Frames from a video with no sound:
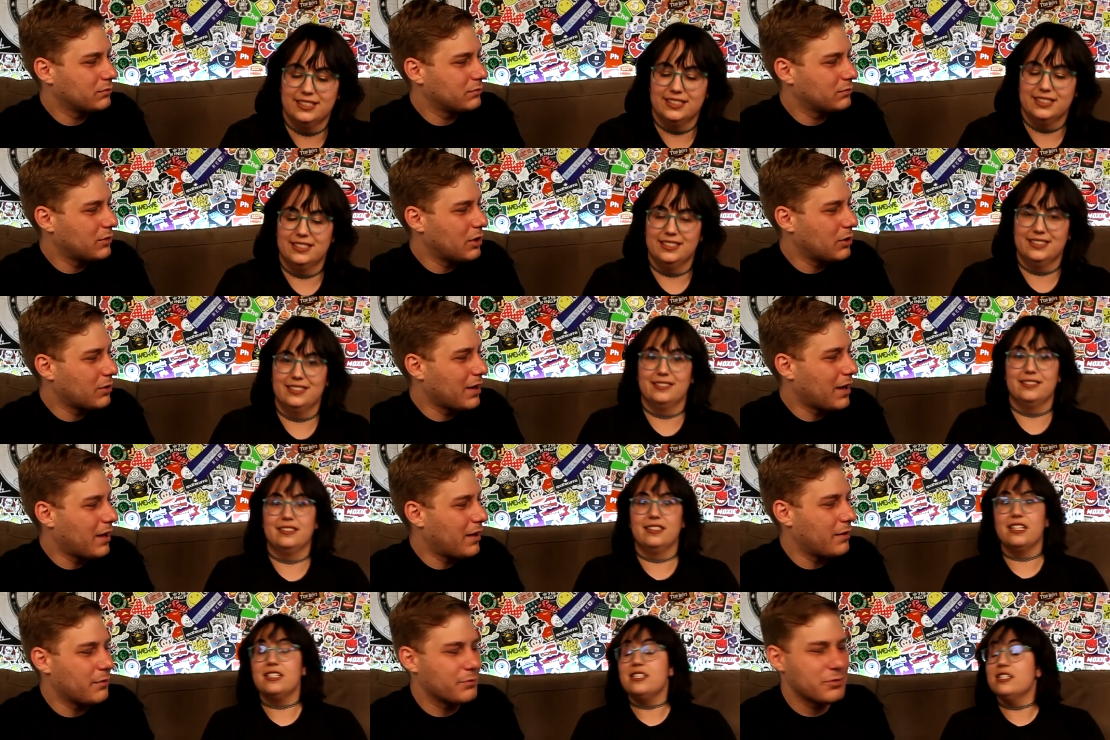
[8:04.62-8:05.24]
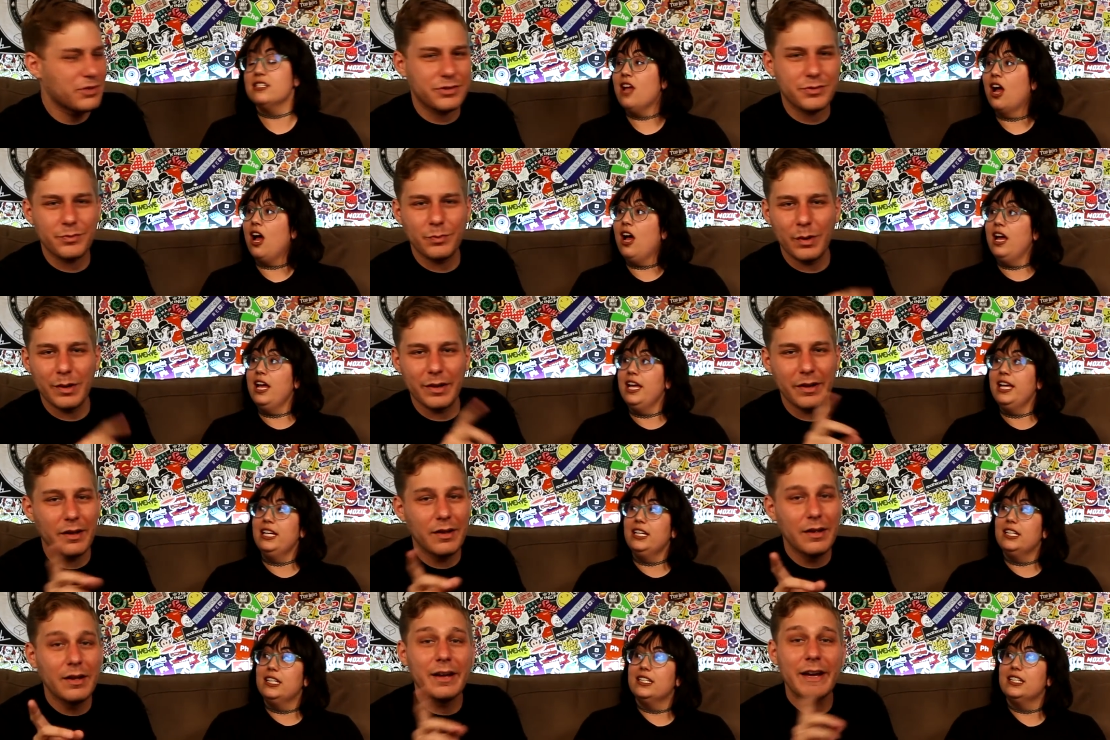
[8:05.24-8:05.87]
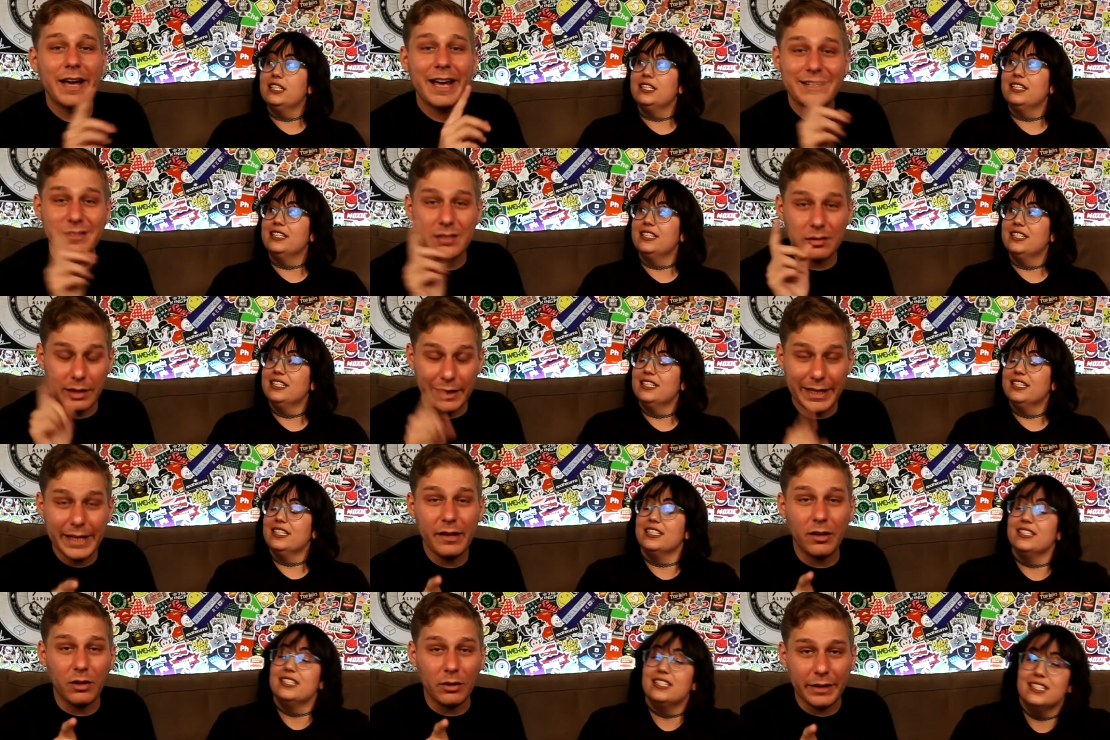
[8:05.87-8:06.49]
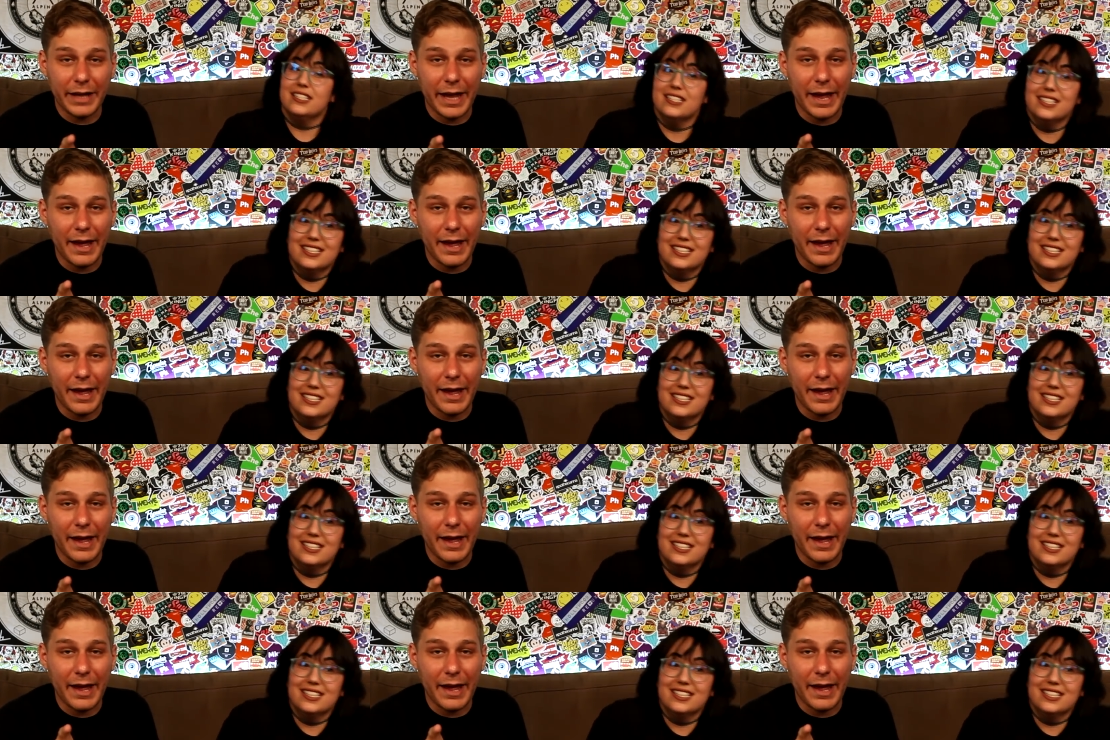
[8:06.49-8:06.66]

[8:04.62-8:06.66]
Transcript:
Speaker 1: Okay, I'm just. going it's legal now,